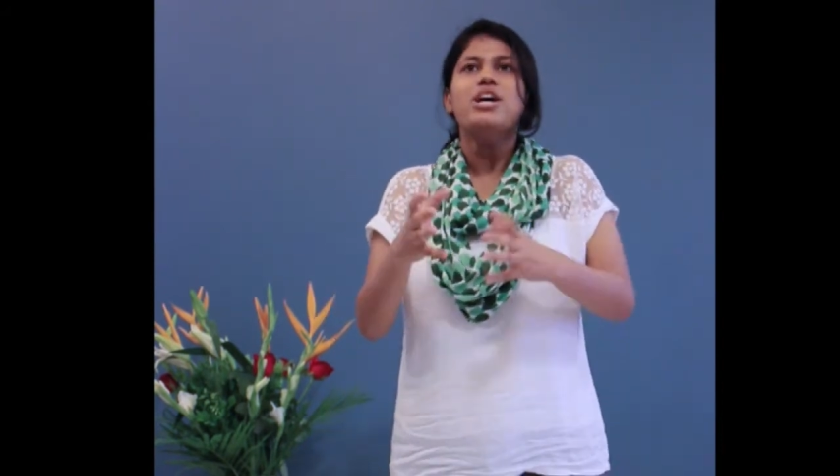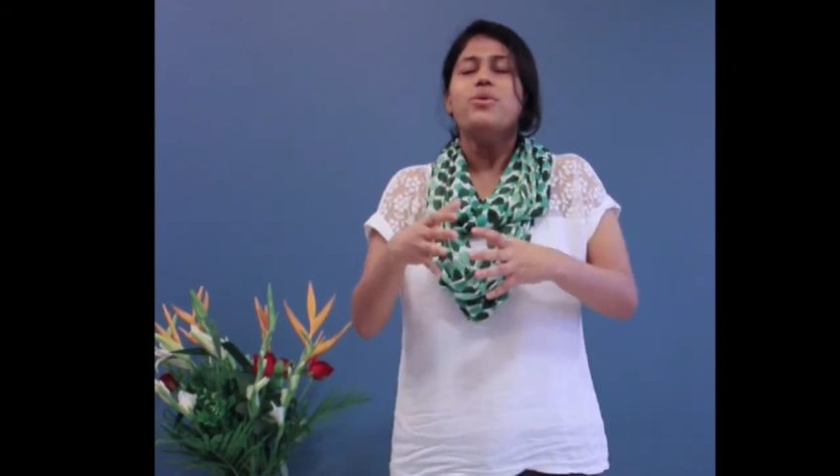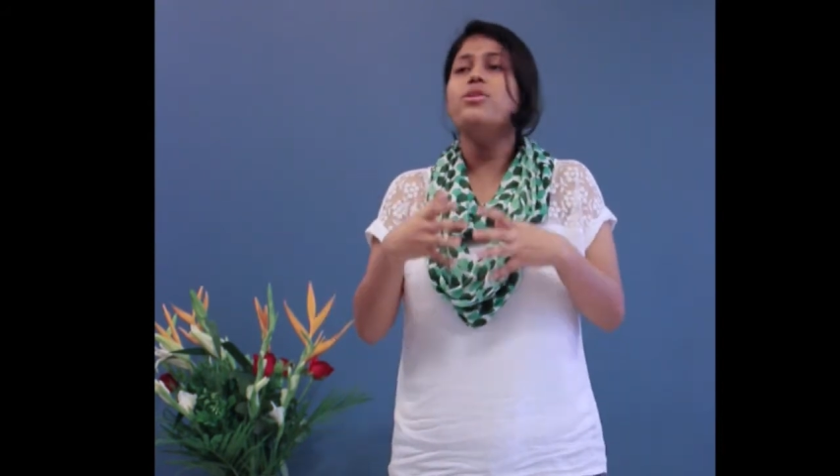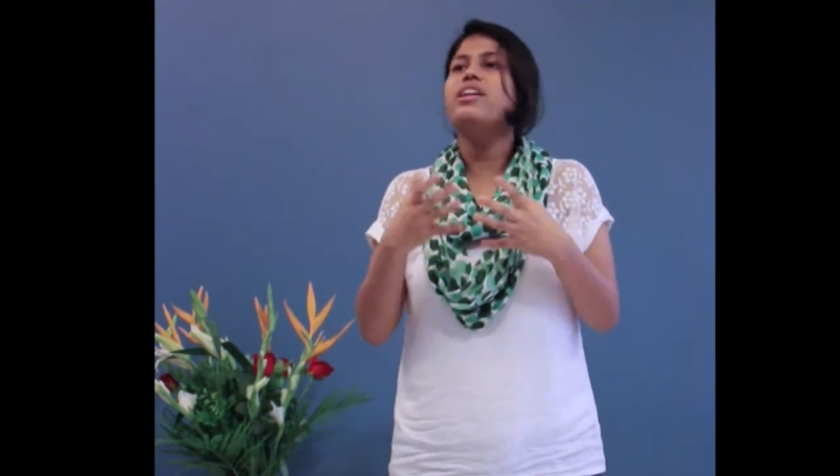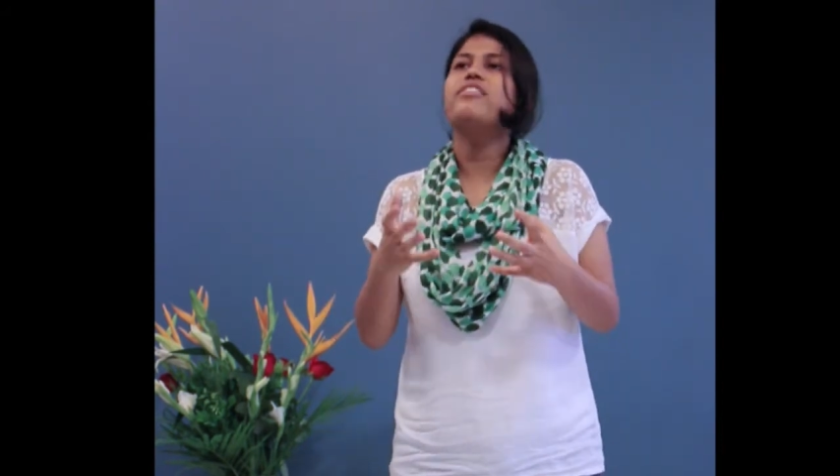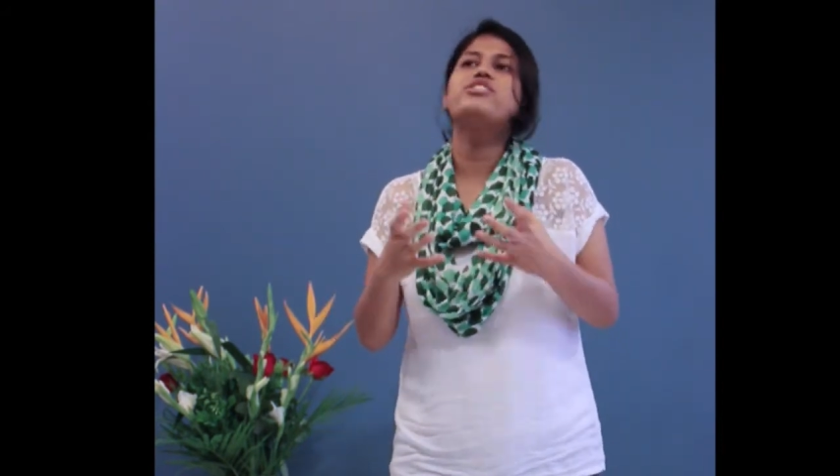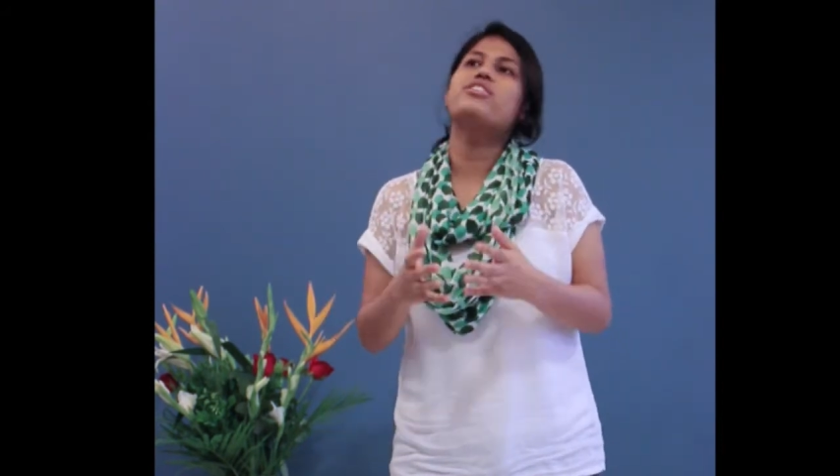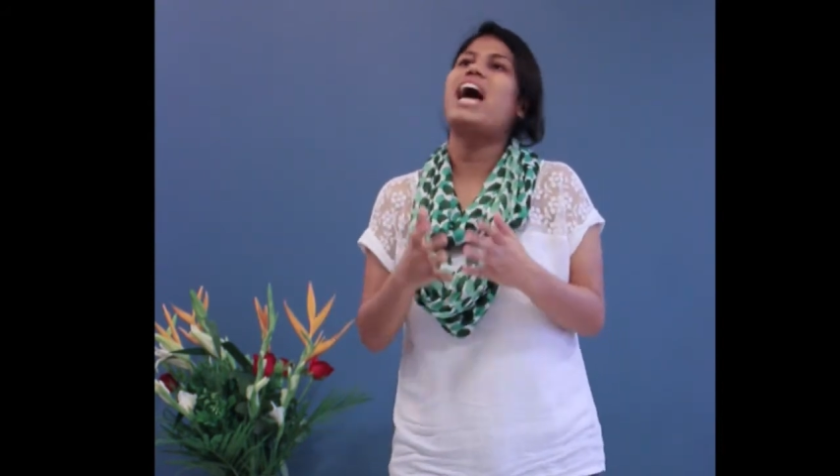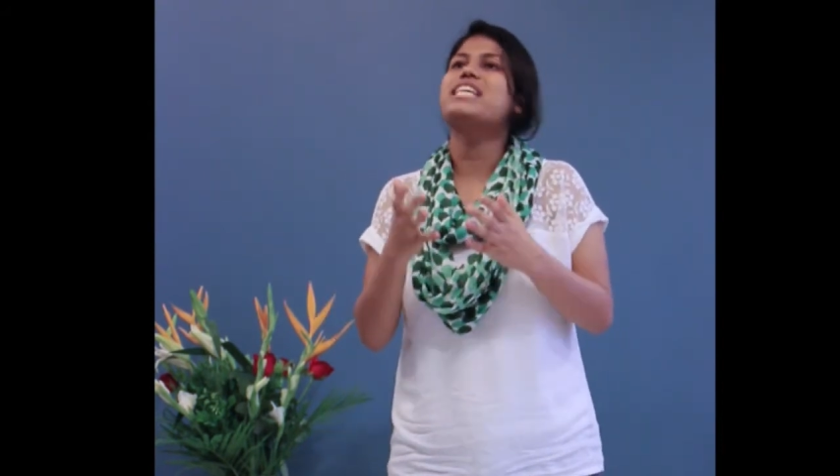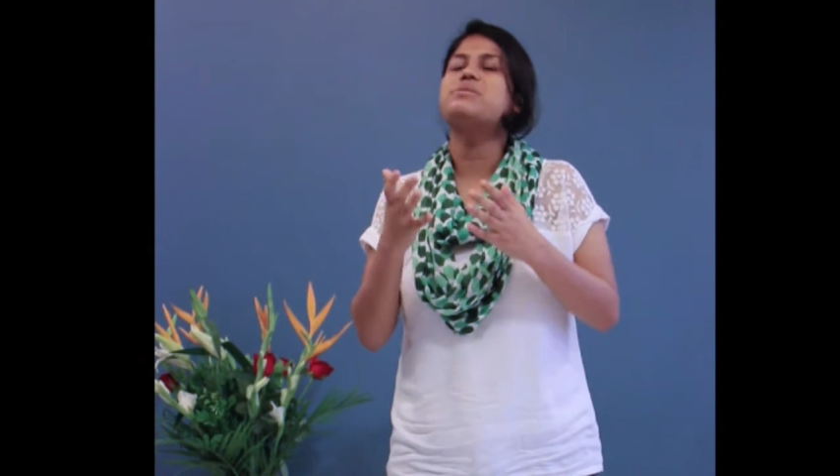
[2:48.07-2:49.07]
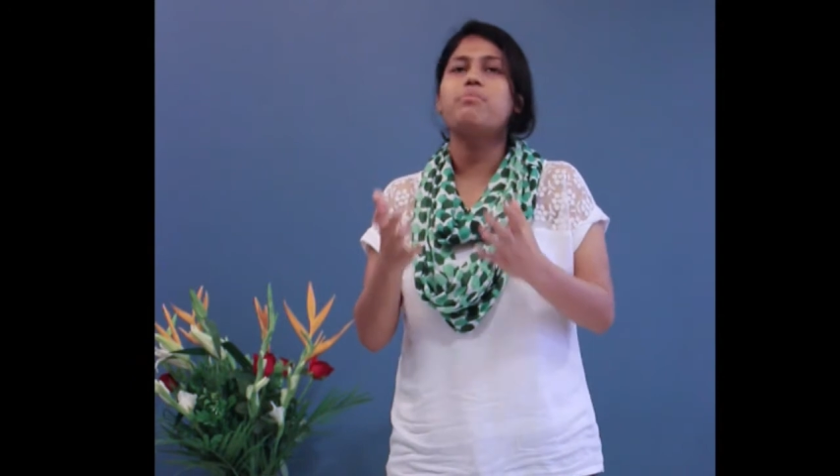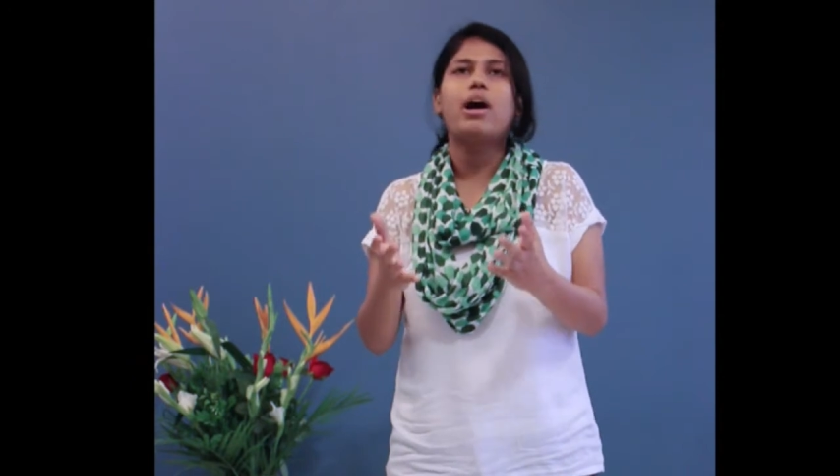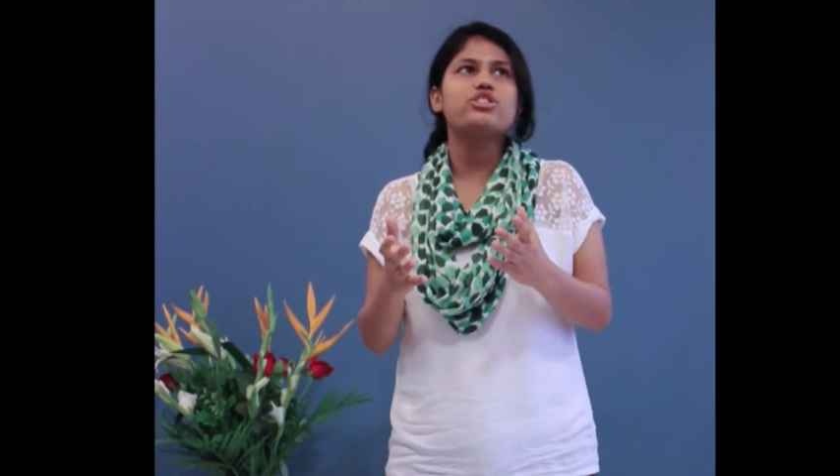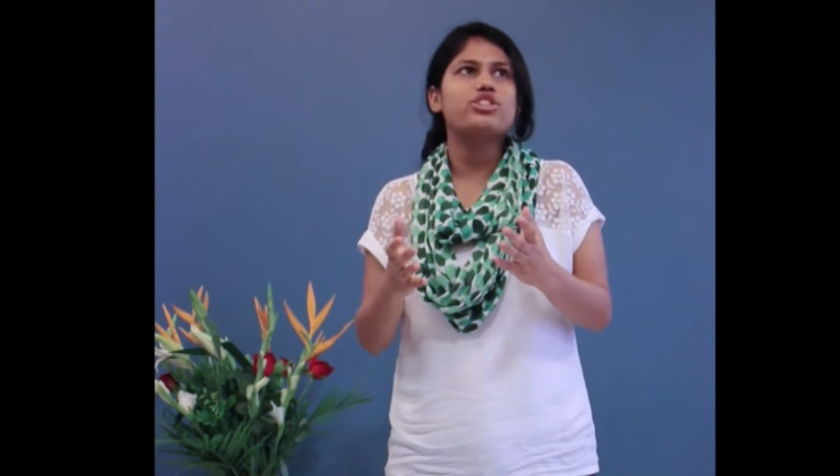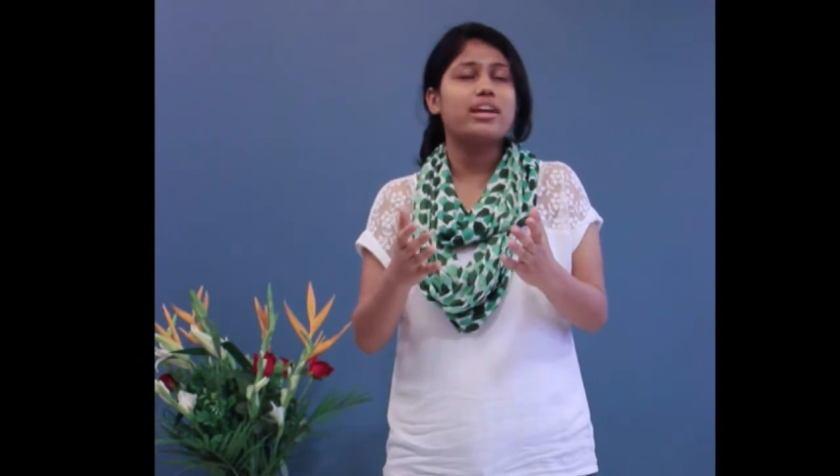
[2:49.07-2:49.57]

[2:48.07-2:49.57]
who loves her as much